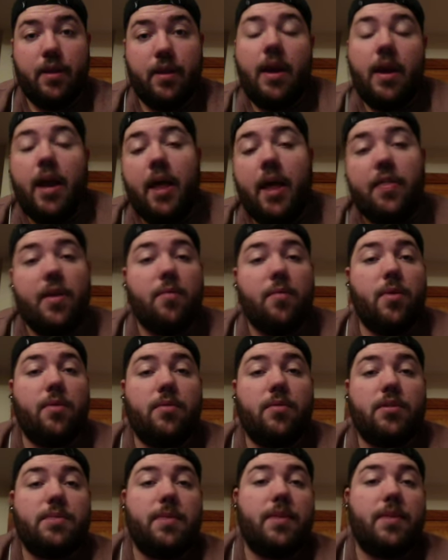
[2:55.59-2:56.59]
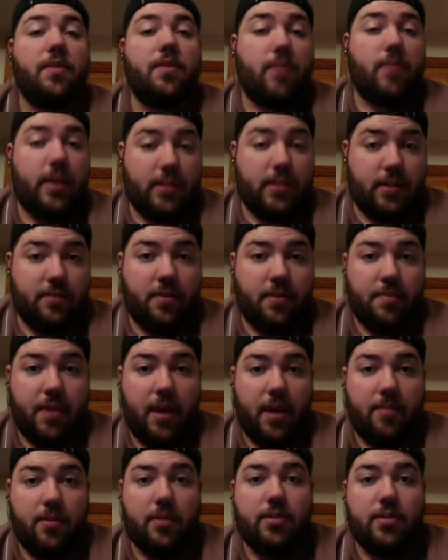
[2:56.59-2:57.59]
And then we will spend the rest of the
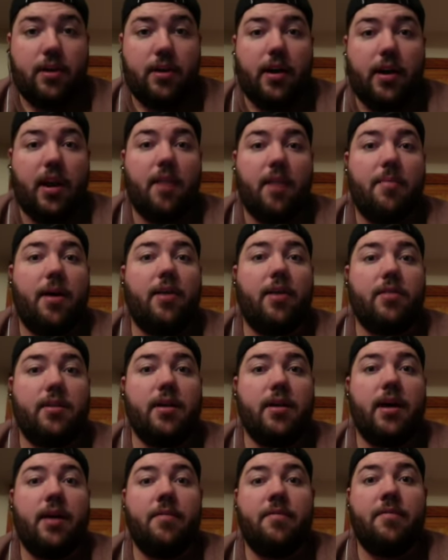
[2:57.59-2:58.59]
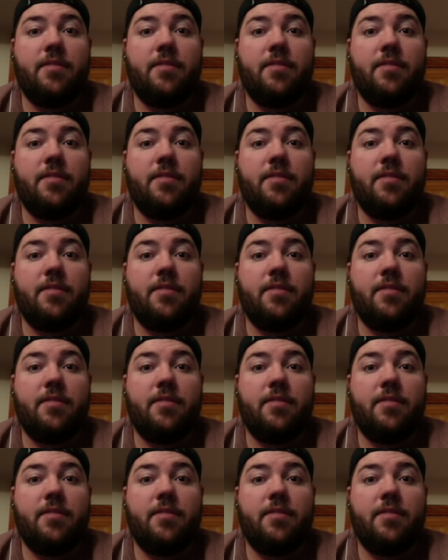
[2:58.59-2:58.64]
paper talking about the